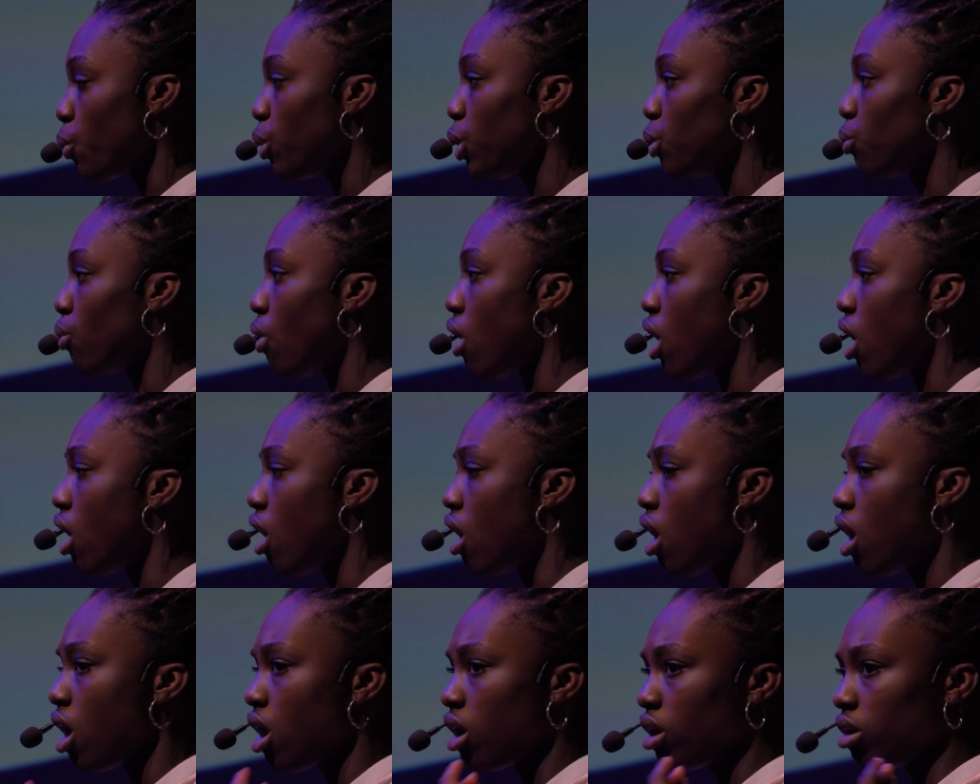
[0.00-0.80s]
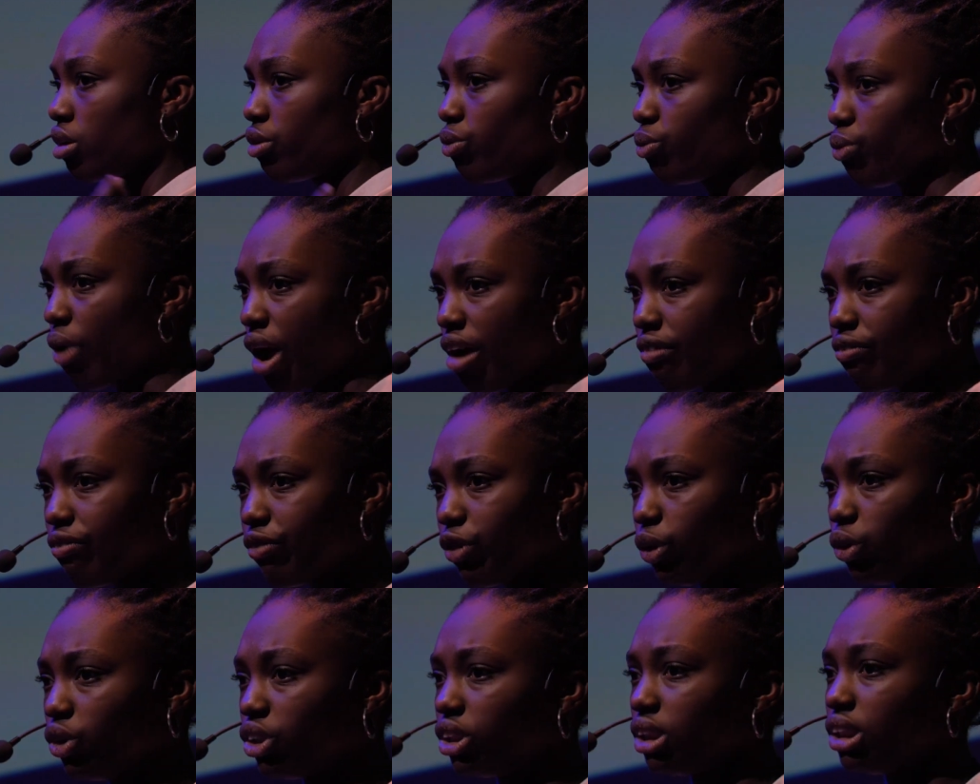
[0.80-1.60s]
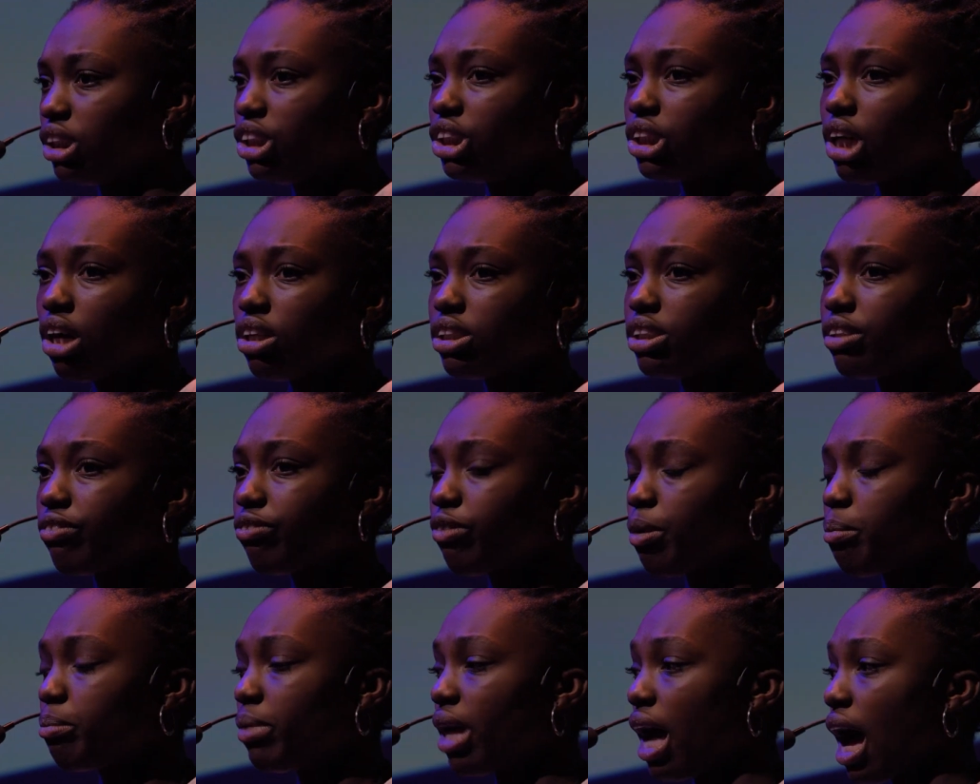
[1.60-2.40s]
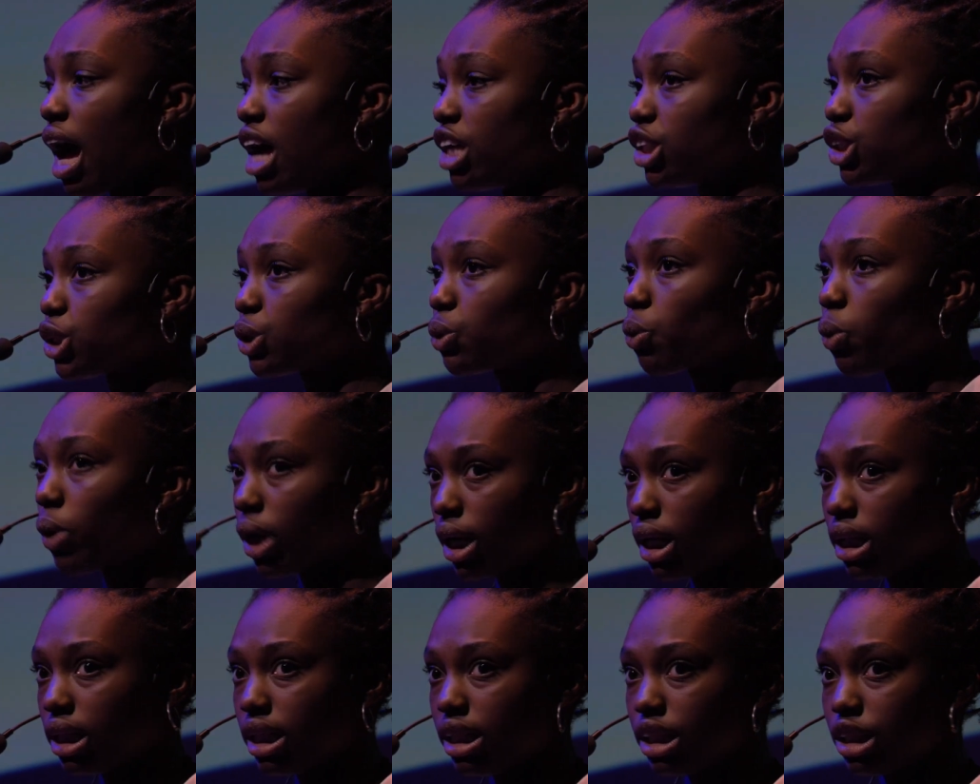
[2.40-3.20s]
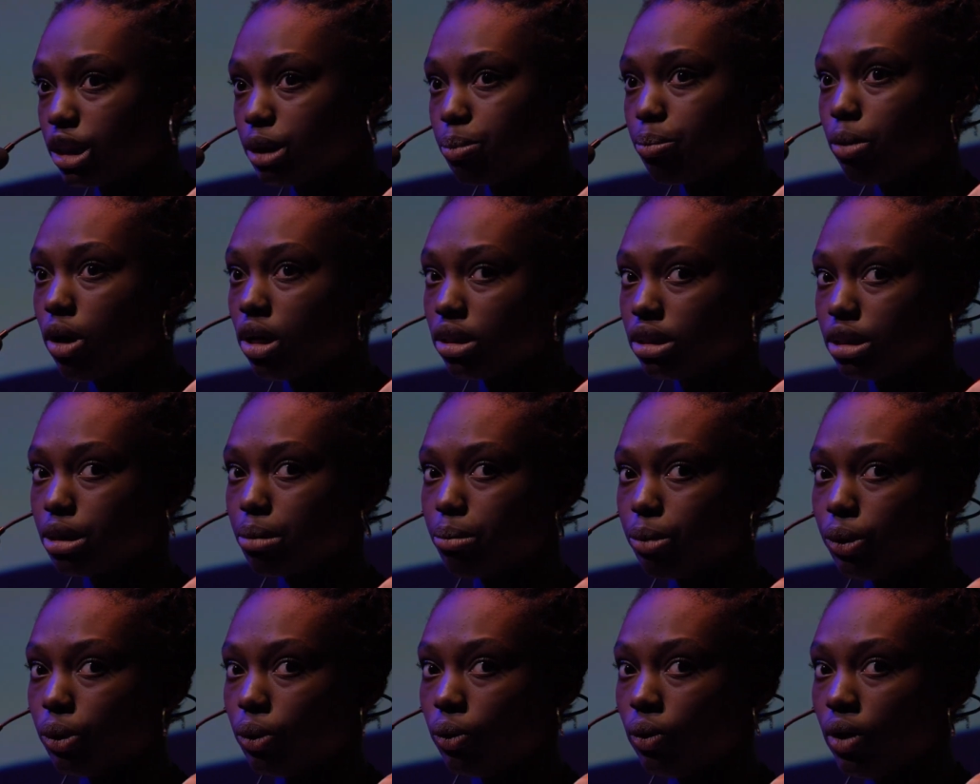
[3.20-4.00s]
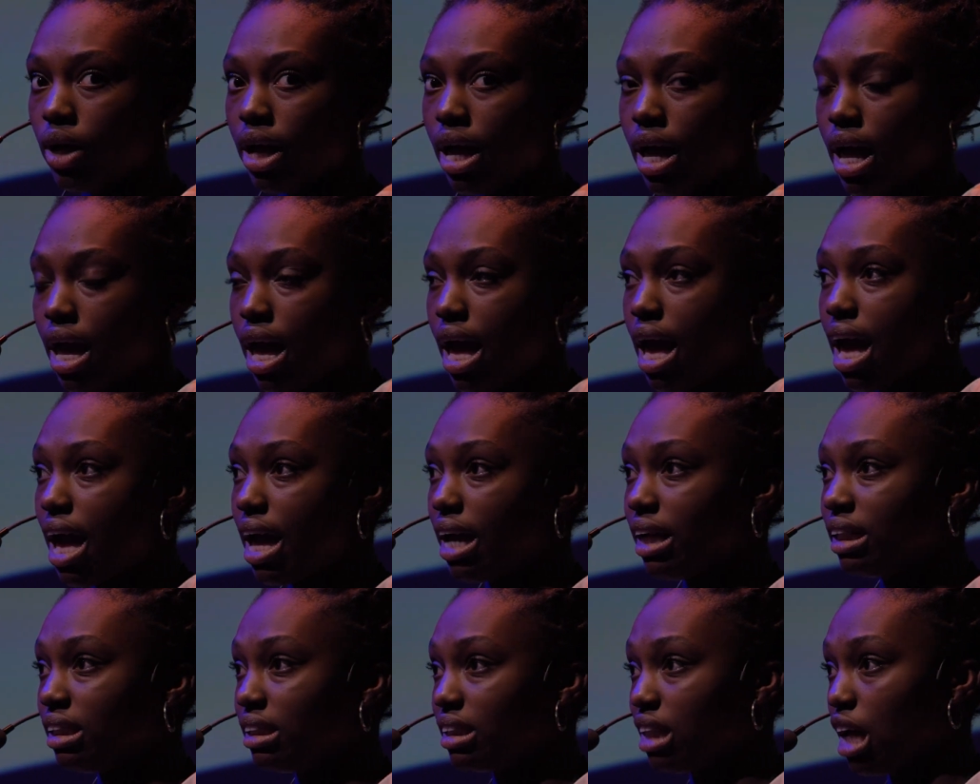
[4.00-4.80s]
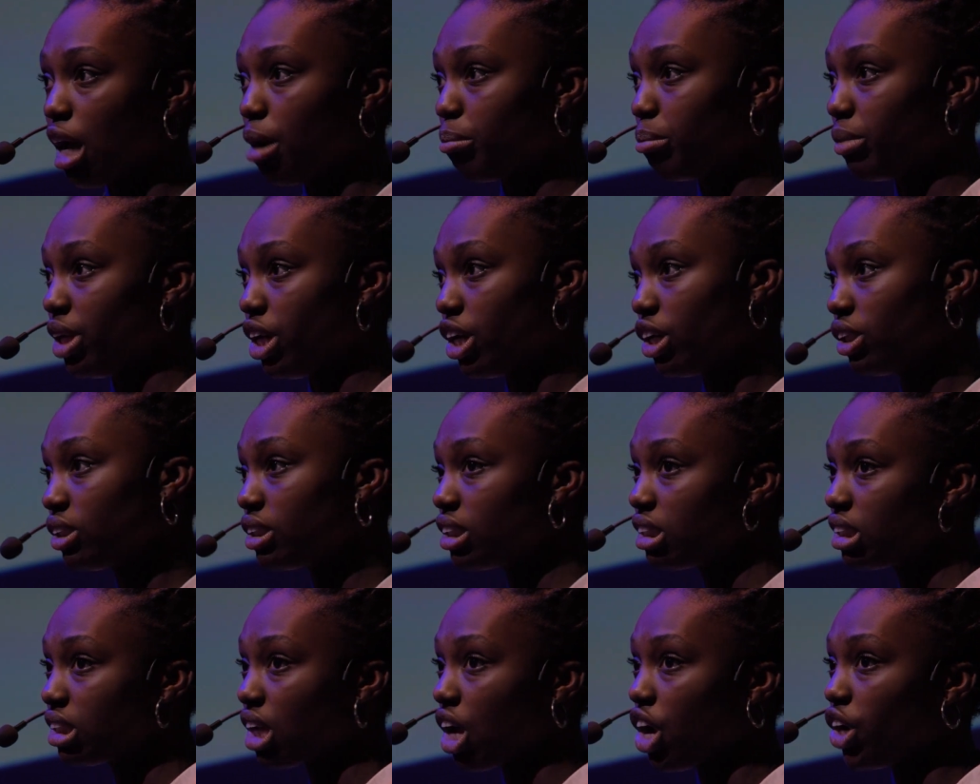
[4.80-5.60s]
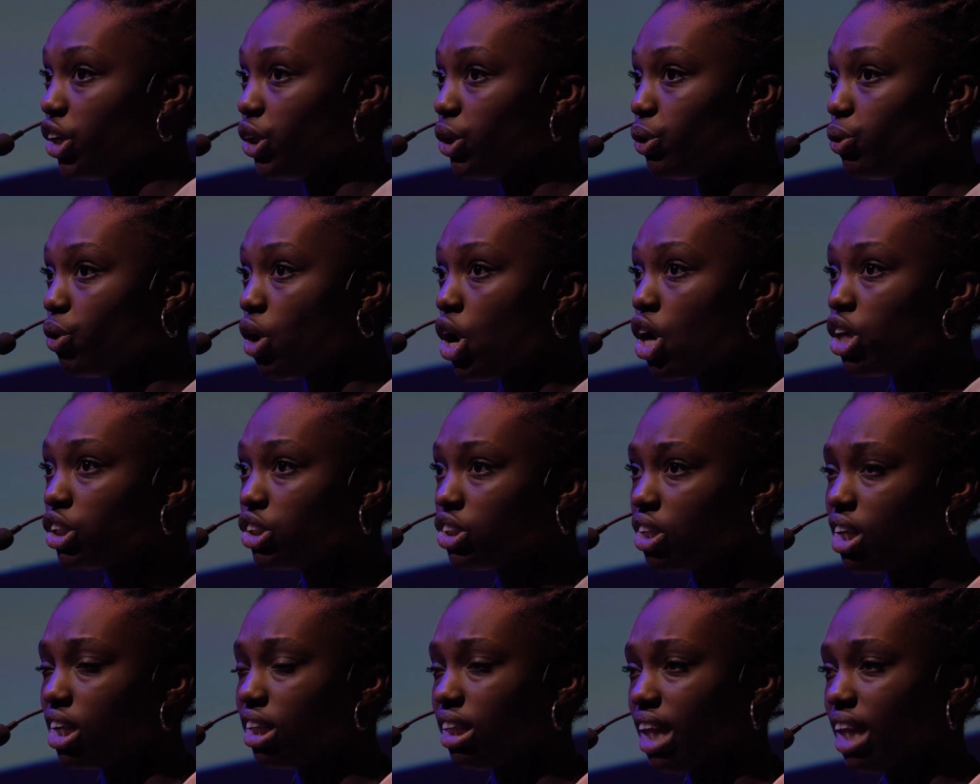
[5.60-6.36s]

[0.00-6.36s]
we want refuge and shelter from that as quickly as possible. And I'm here to tell you to